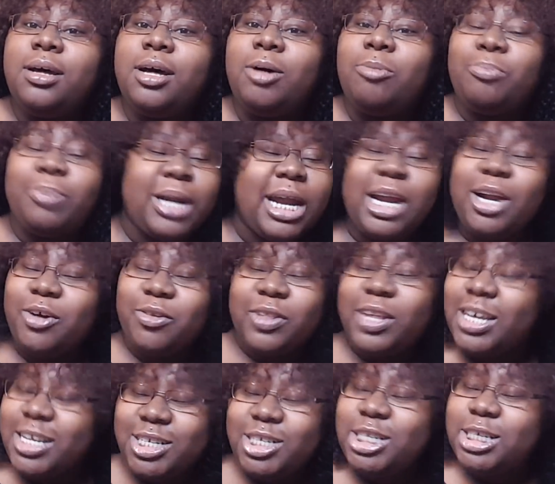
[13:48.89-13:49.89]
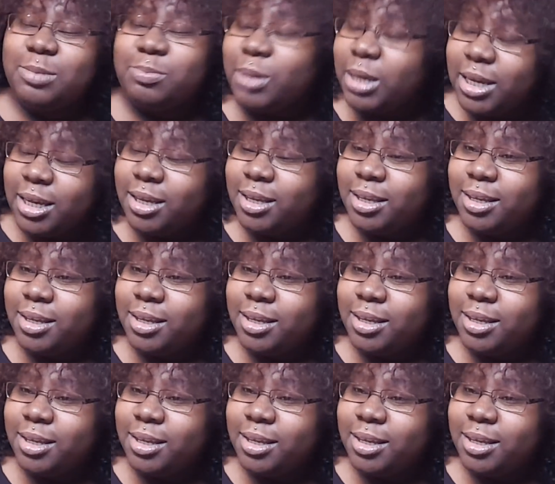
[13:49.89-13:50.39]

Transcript: But I don't think it's just me.